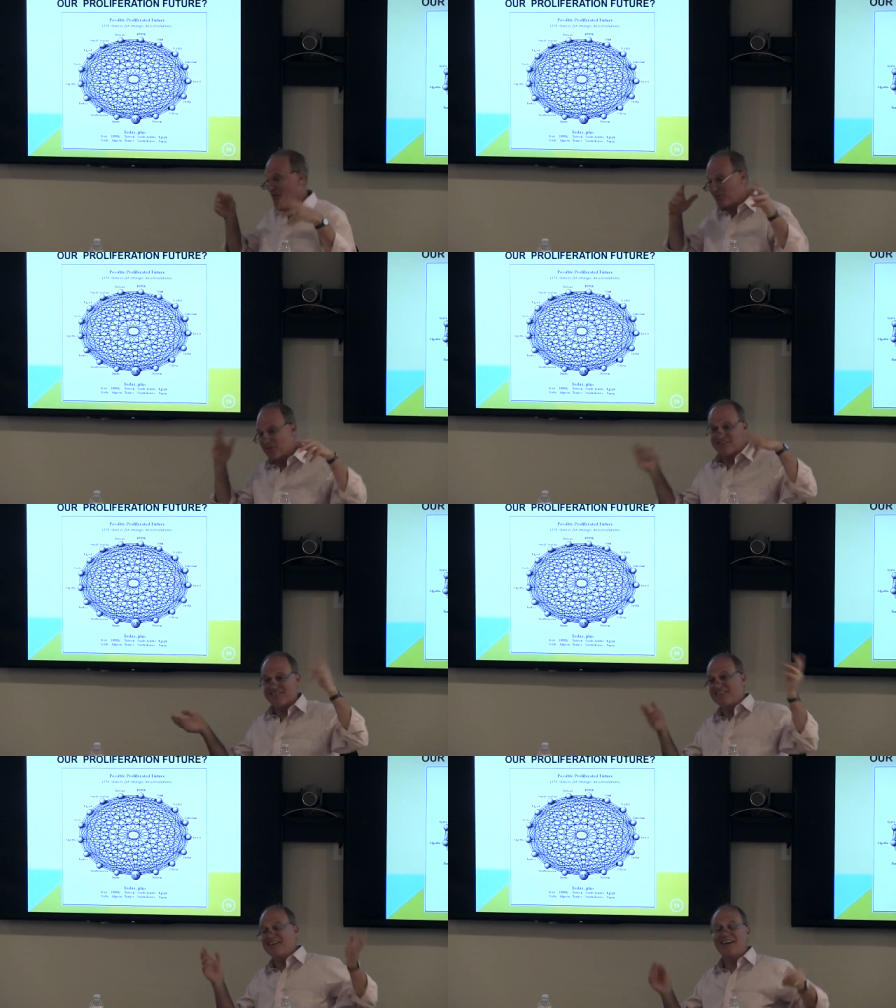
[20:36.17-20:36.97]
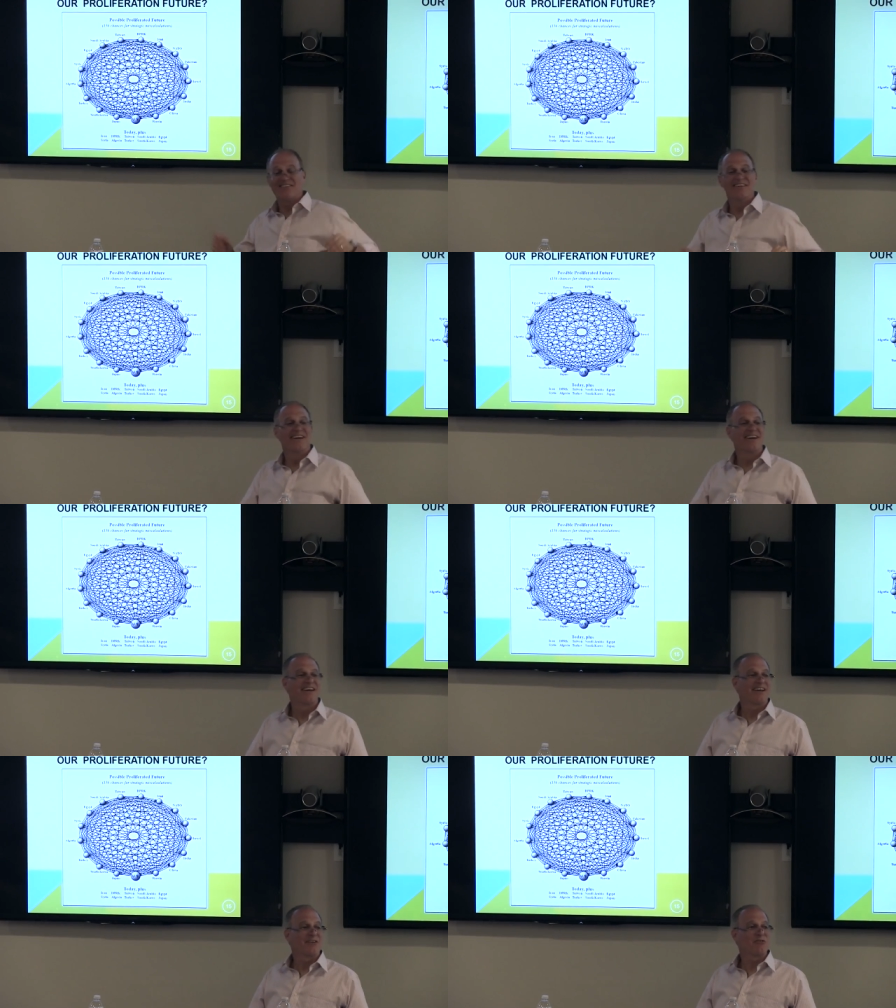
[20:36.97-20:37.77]
when I put this thing out
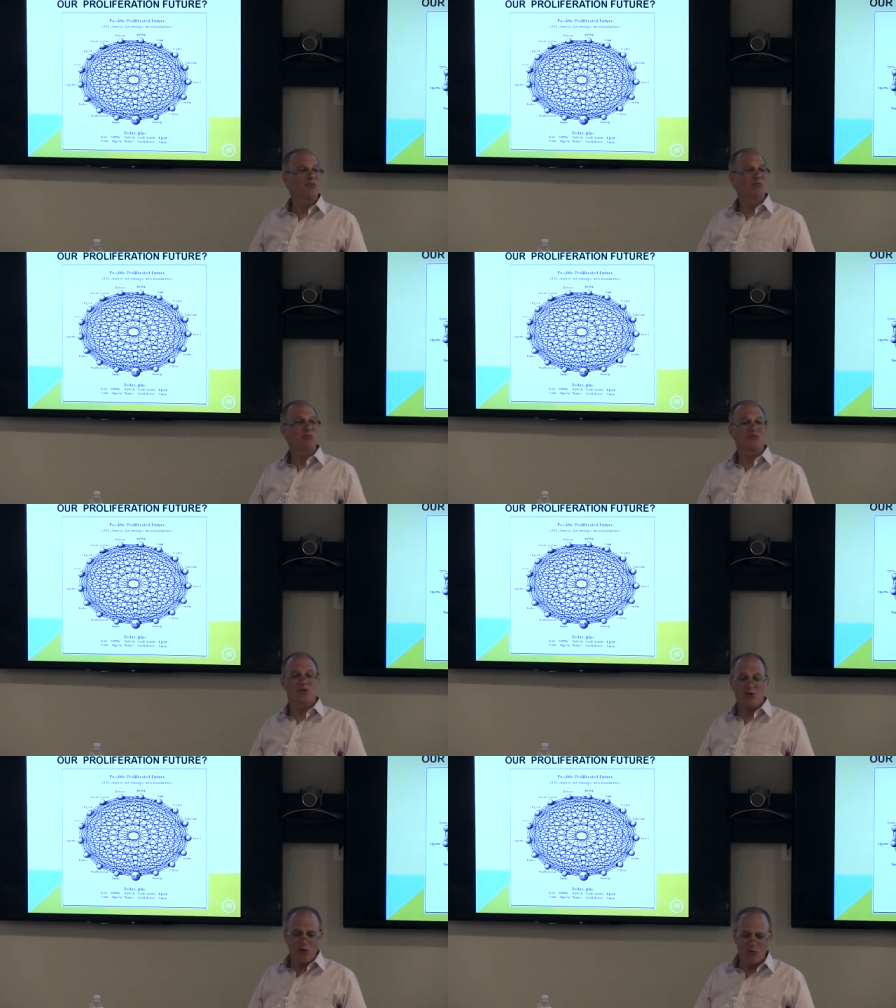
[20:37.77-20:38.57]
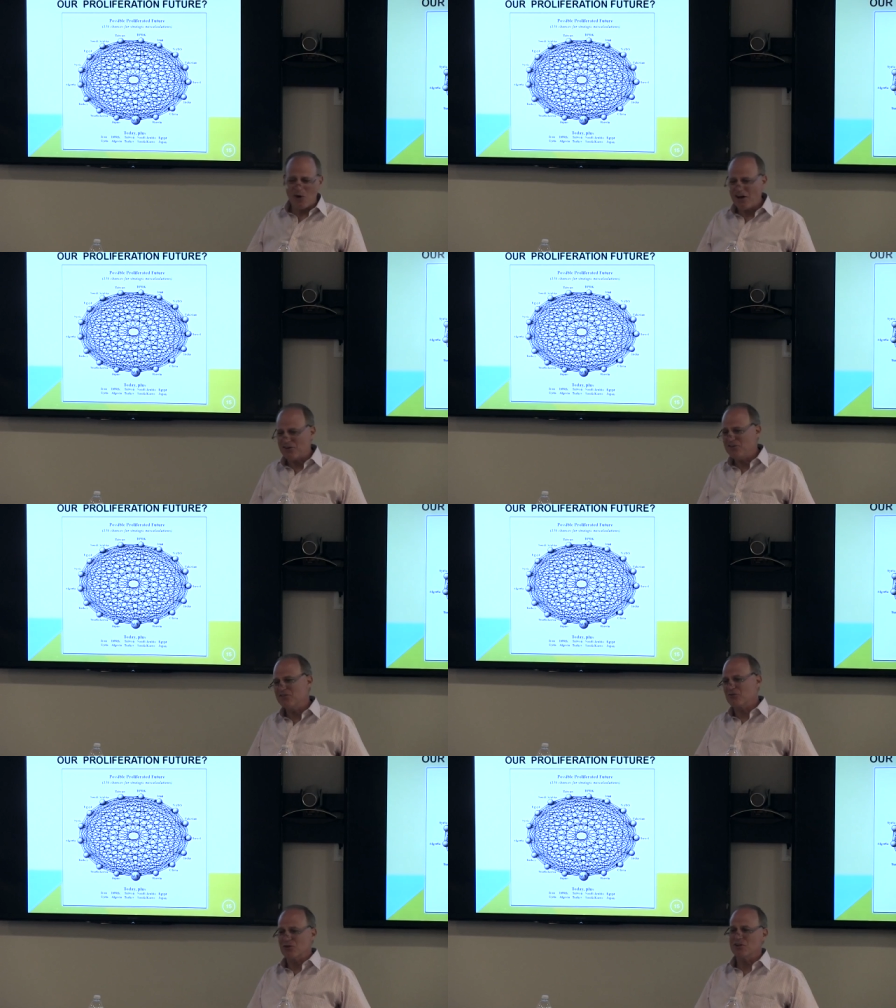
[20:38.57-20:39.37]
a few people said, oh, wow,
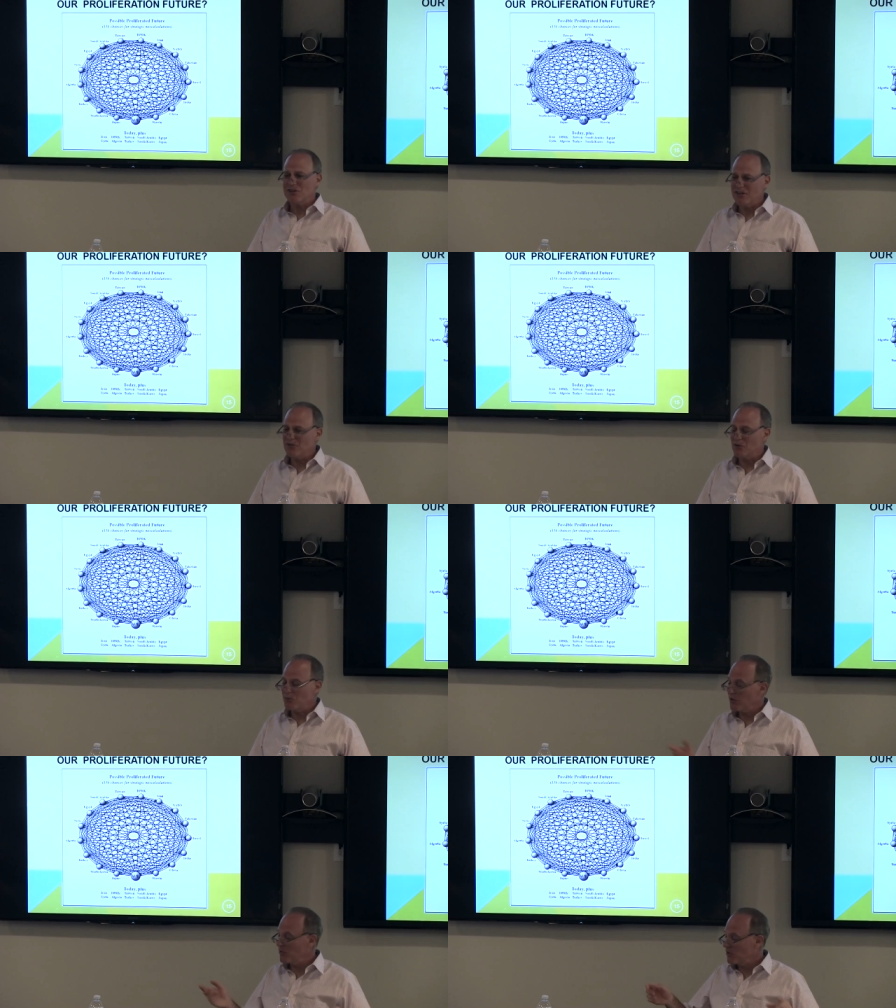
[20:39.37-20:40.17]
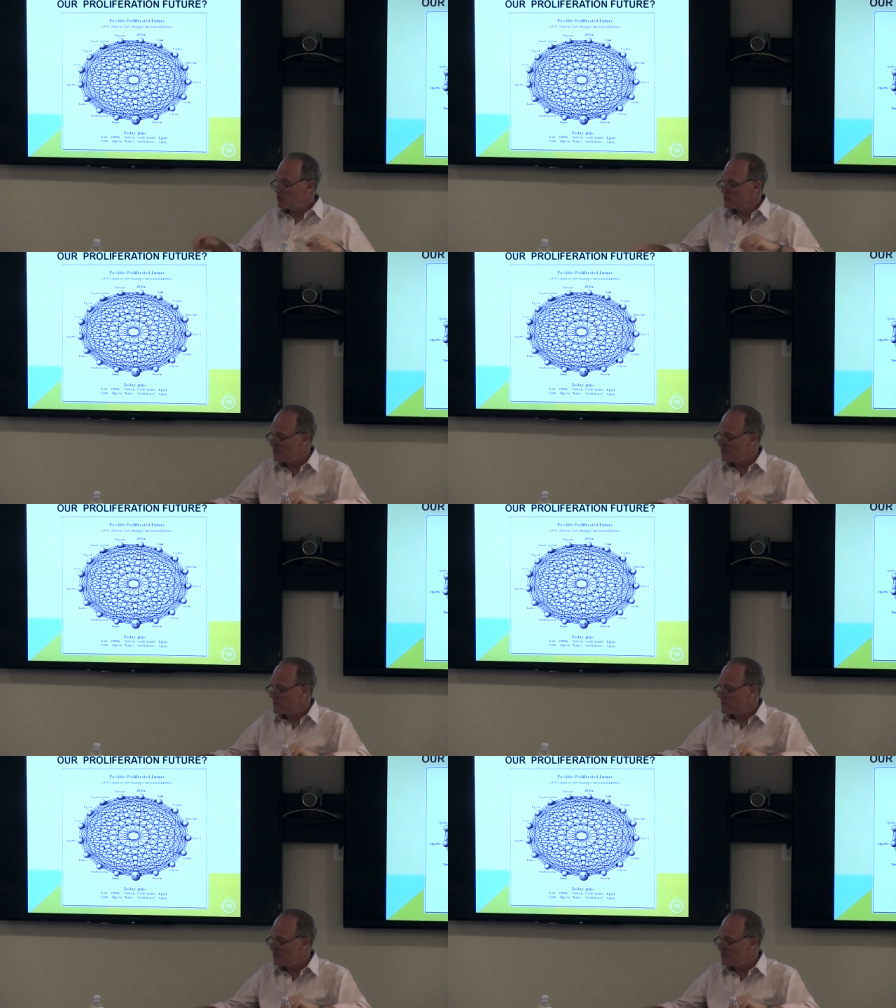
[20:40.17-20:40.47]
this is really clever. By the way, there's